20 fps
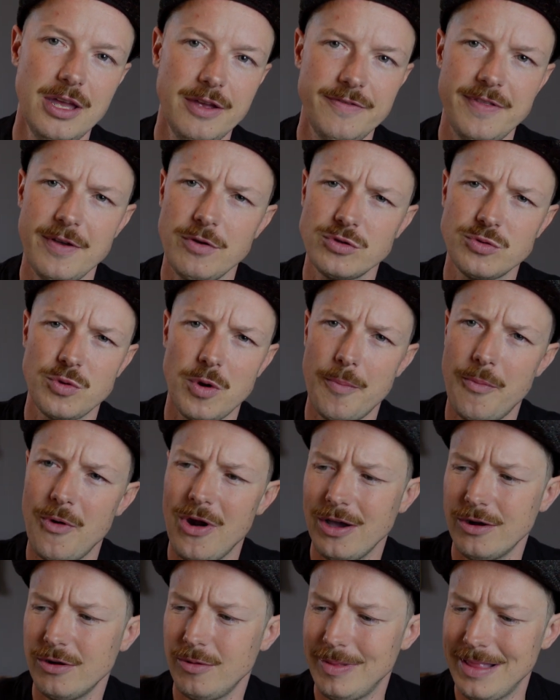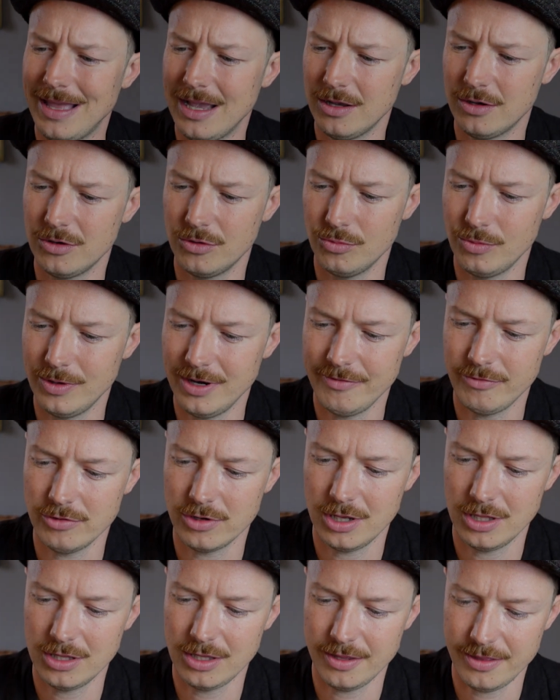if those were brown or black or whatever
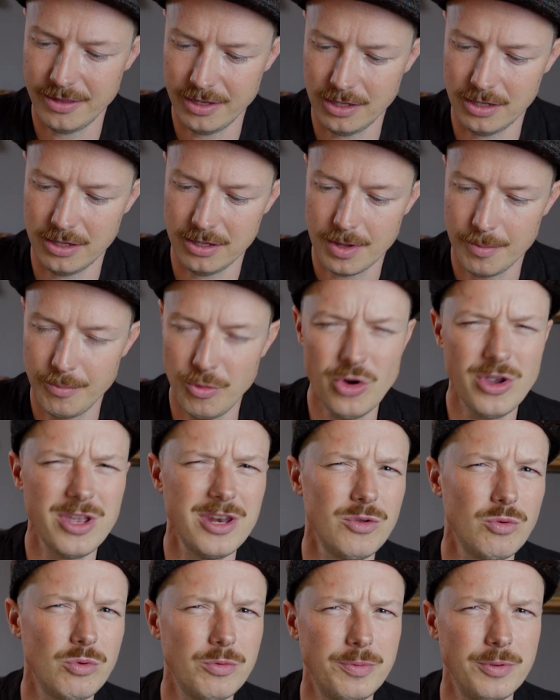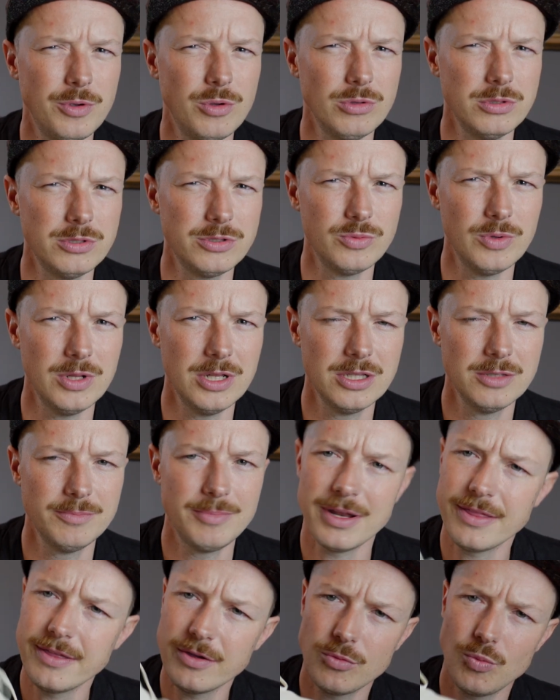color, I think burgundy would be cool as well.
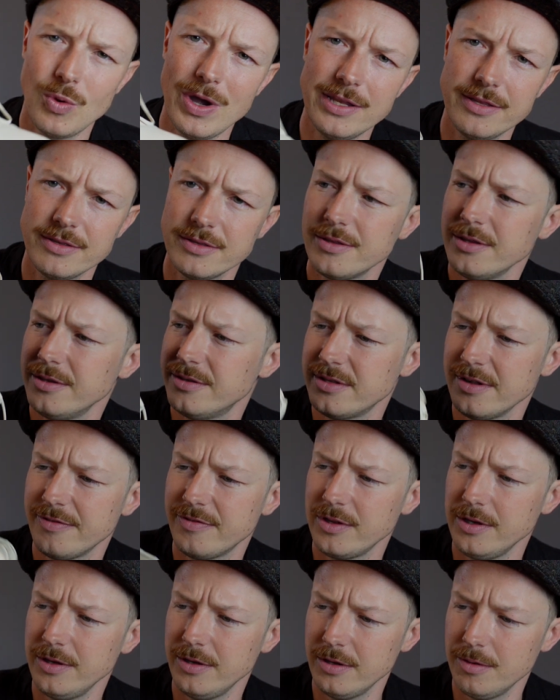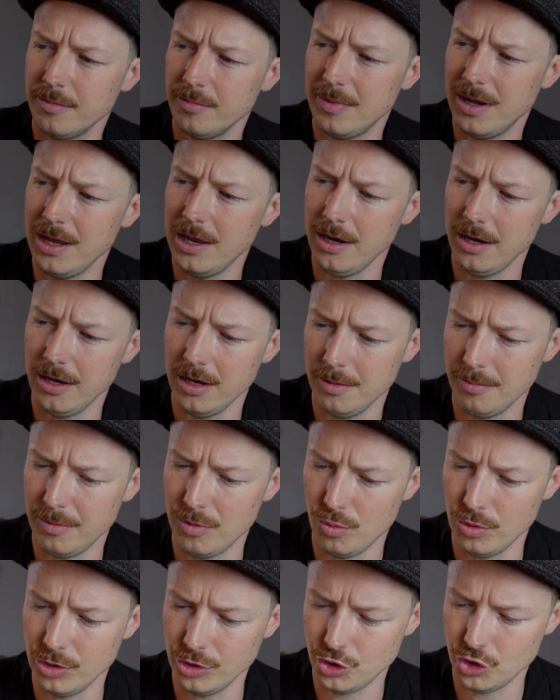But I think white is definitely my number
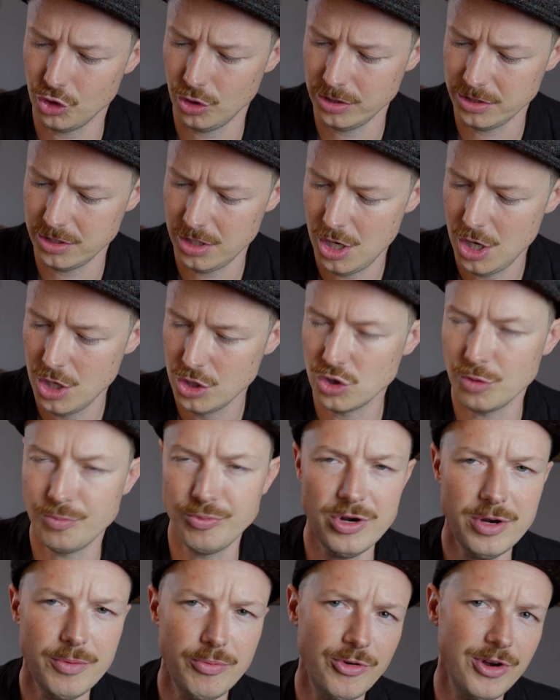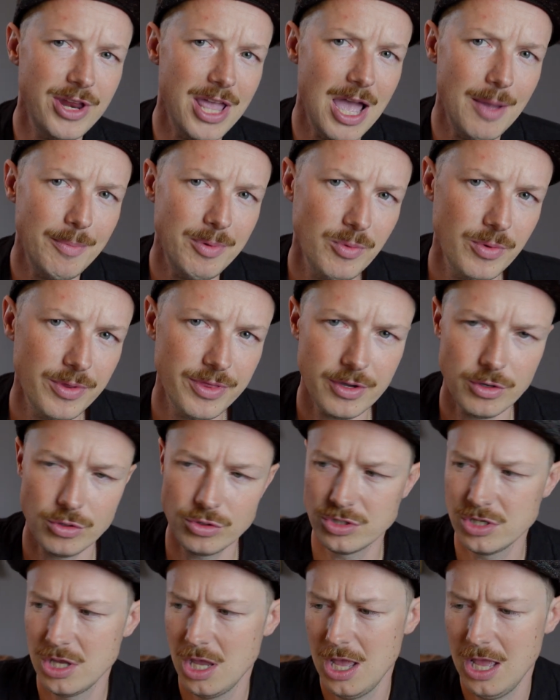one choice. So pretty happy with
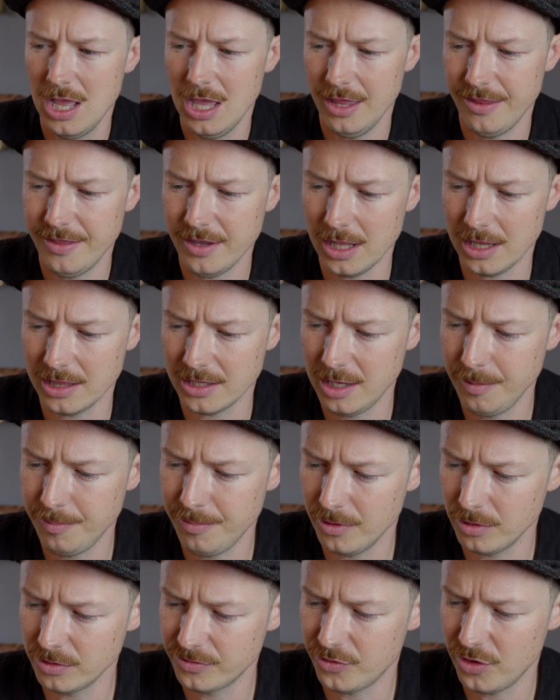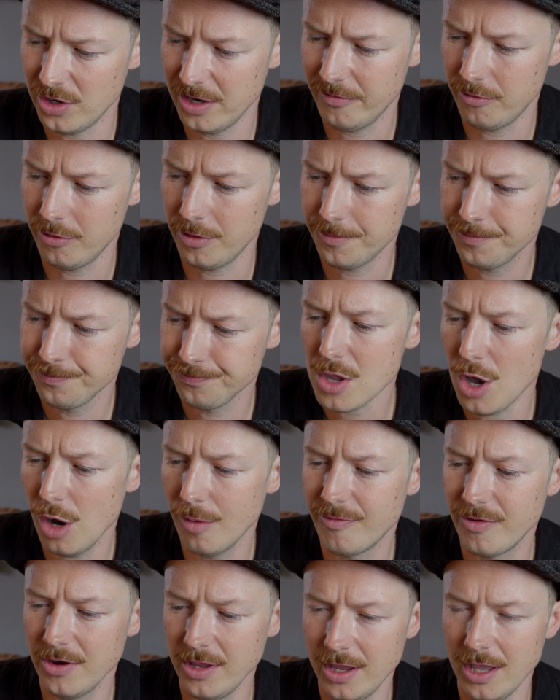those. I think I'll keep those forever.
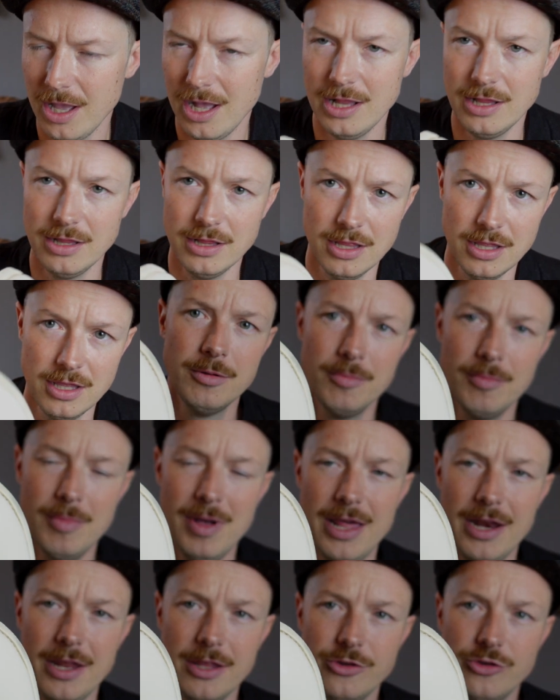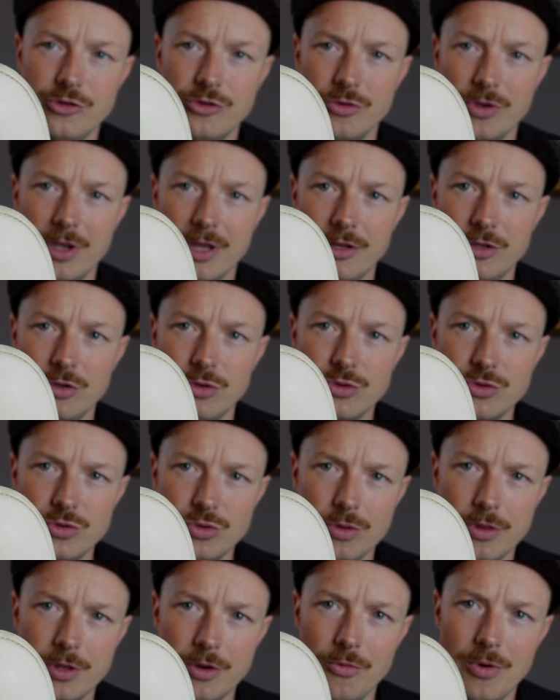Hopefully I'll manage to get used
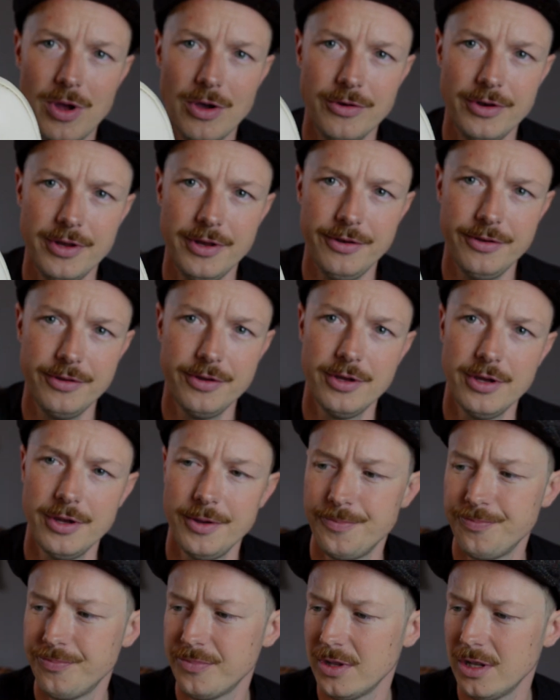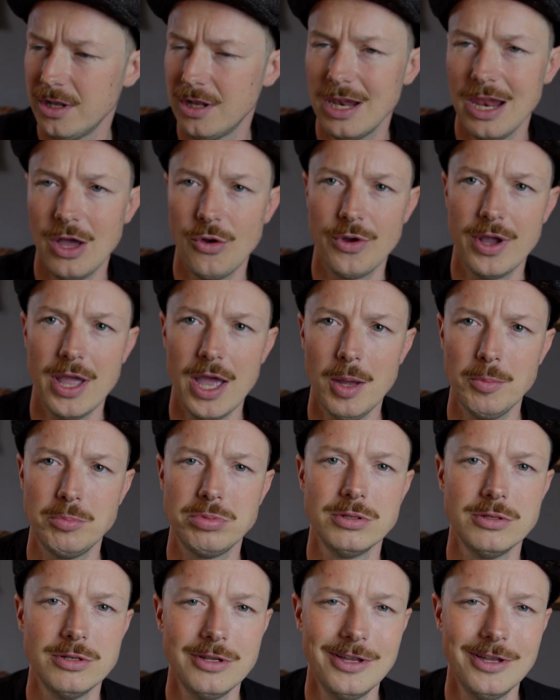to the rounded clown cap.